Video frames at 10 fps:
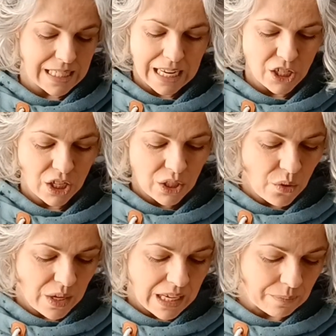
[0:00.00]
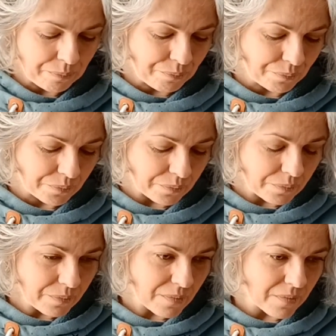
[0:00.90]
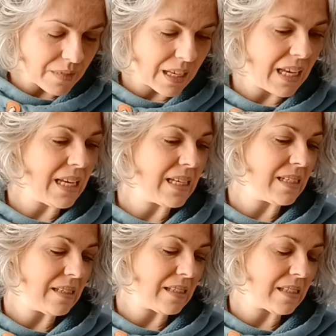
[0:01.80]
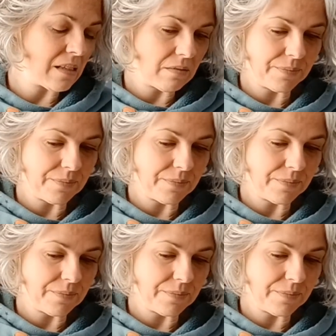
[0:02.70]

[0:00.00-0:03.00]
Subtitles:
Stash Unloading, is,